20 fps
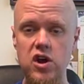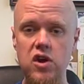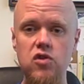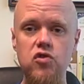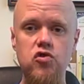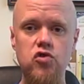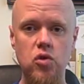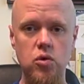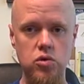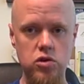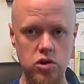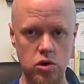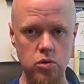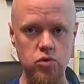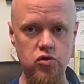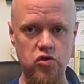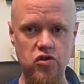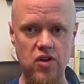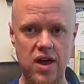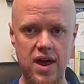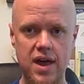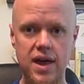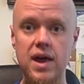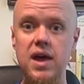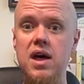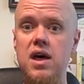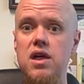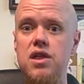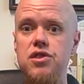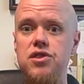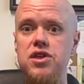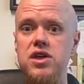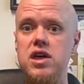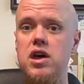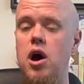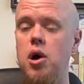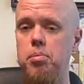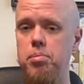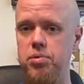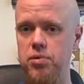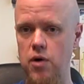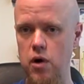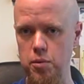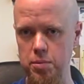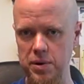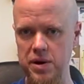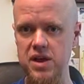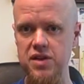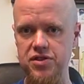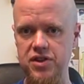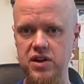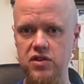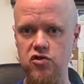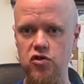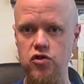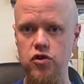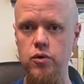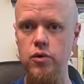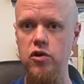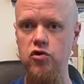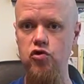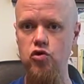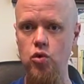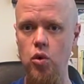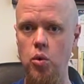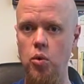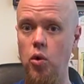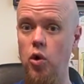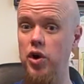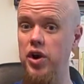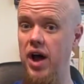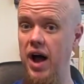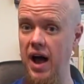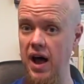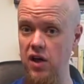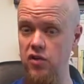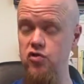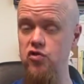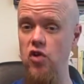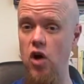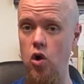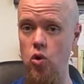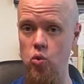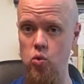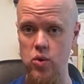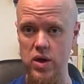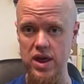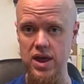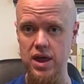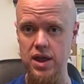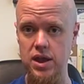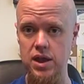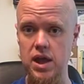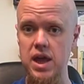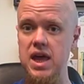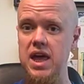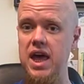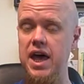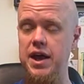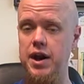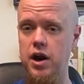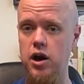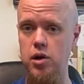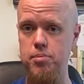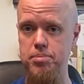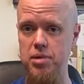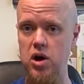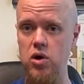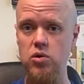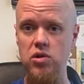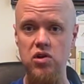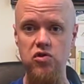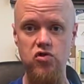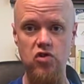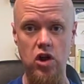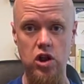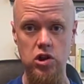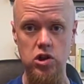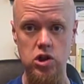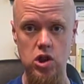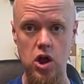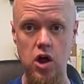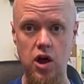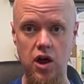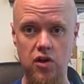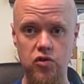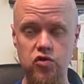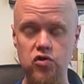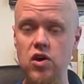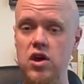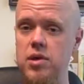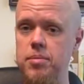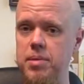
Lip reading: So you say the appropriate thing to do is to award us a win and our opponents a loss,